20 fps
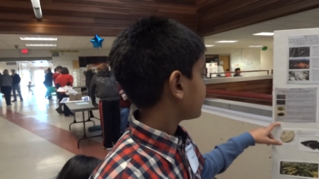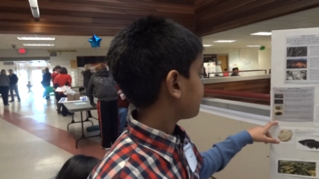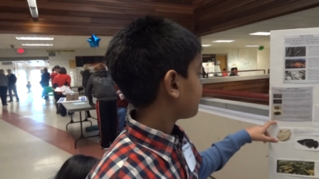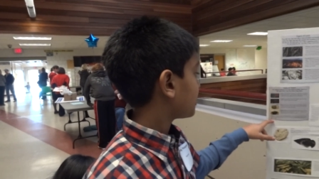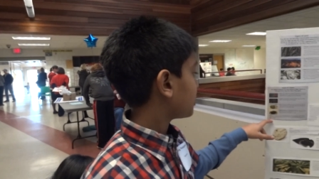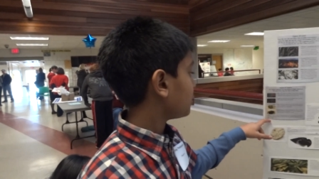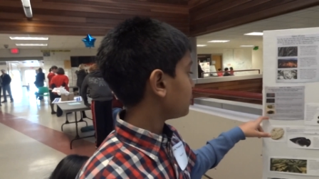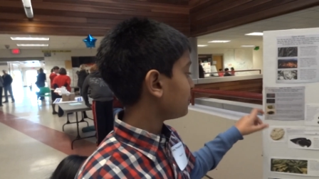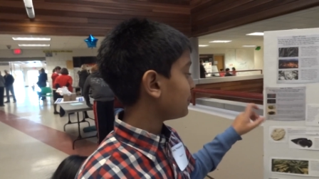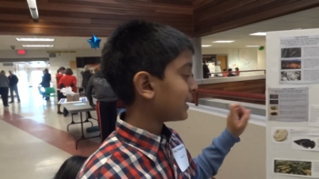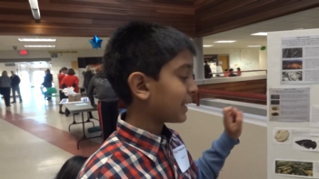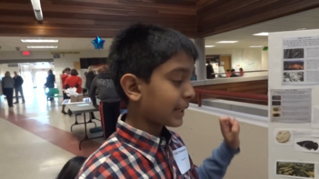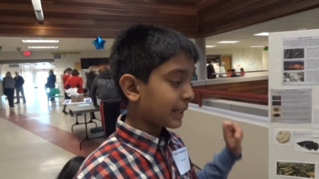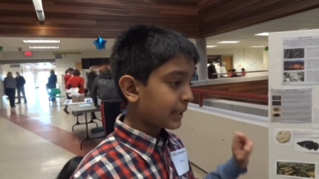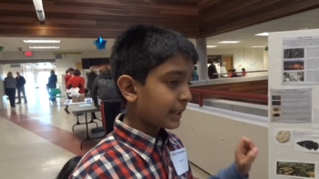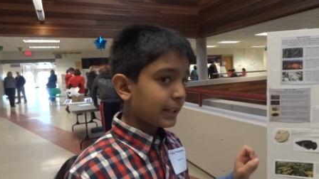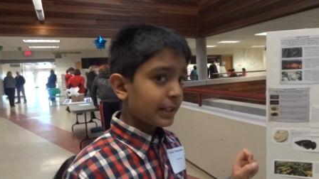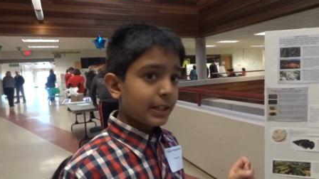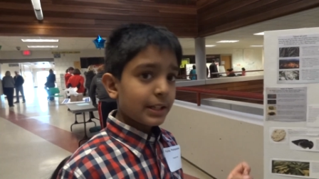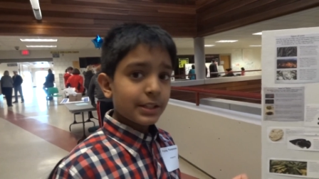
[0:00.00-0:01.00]
Pumic
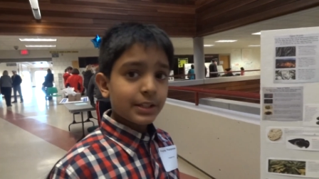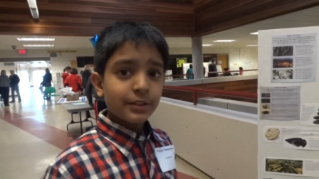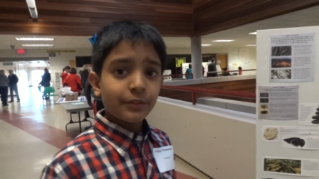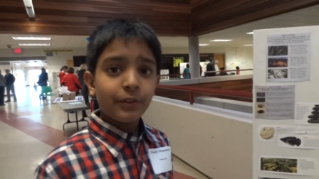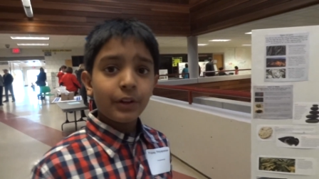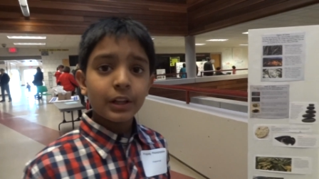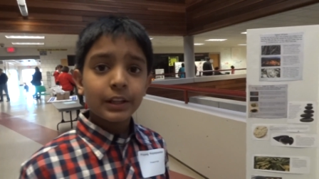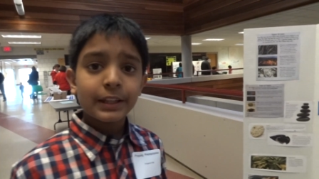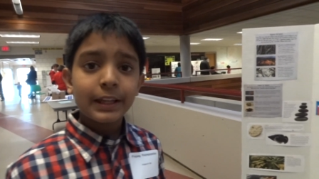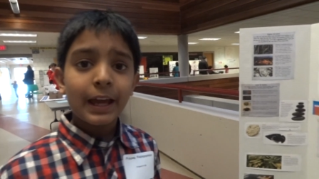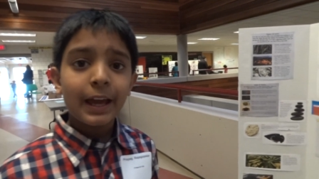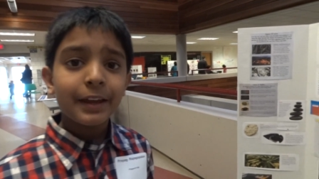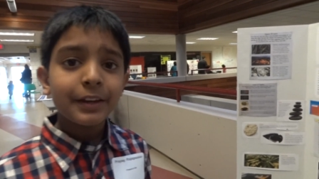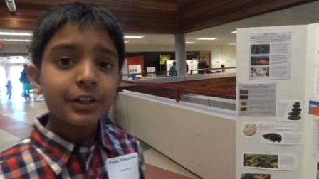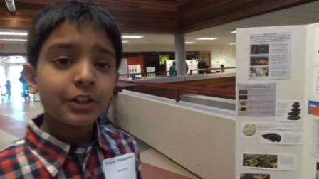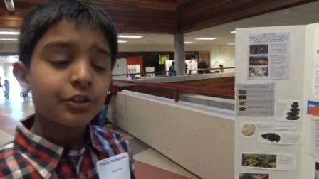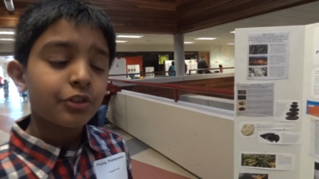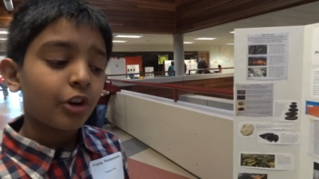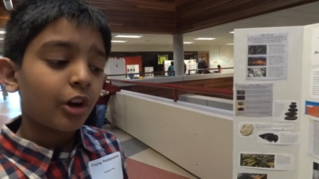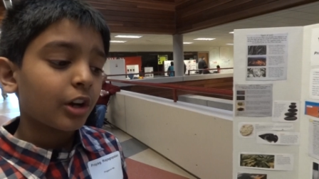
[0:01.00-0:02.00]
is a
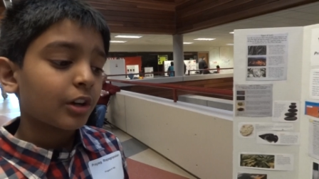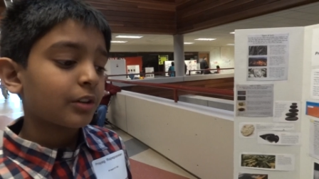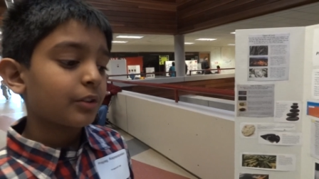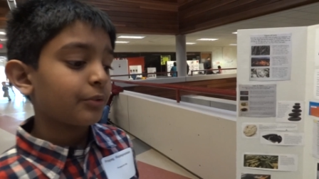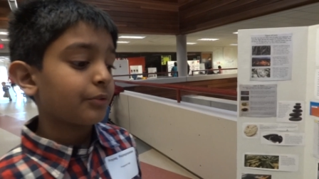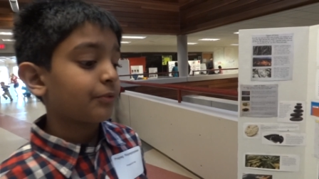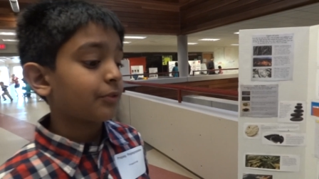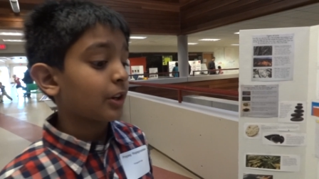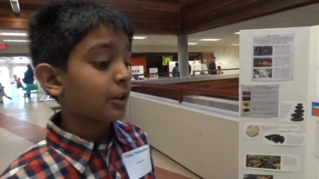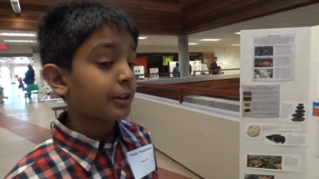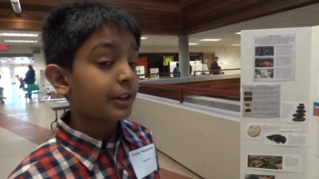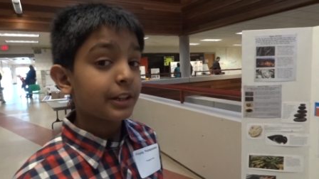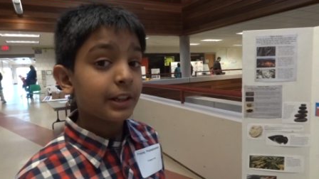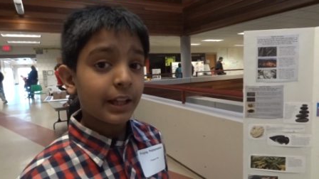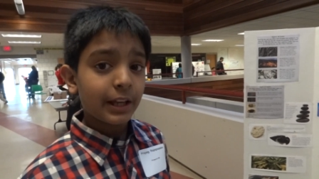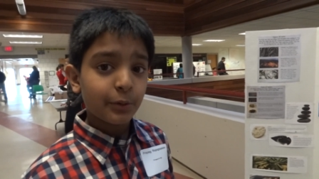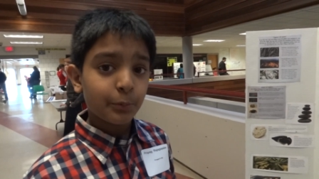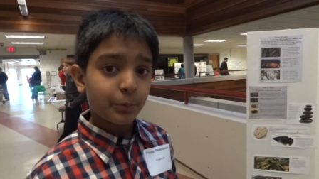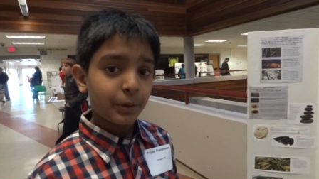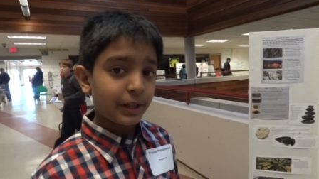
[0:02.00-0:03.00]
volcanic rock, very
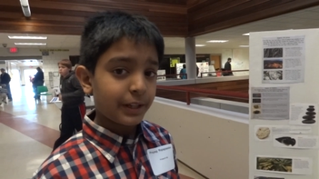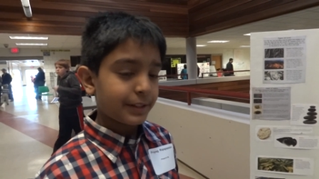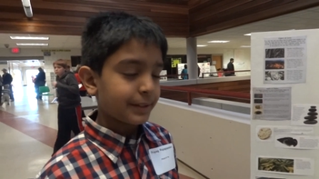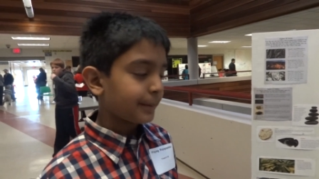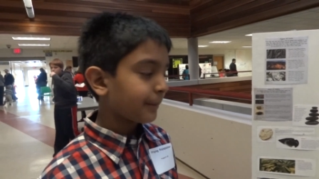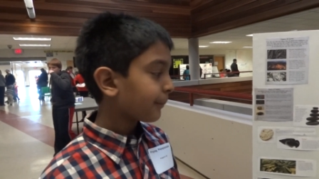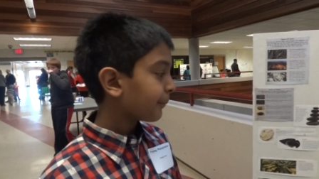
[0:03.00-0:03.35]
lightweight.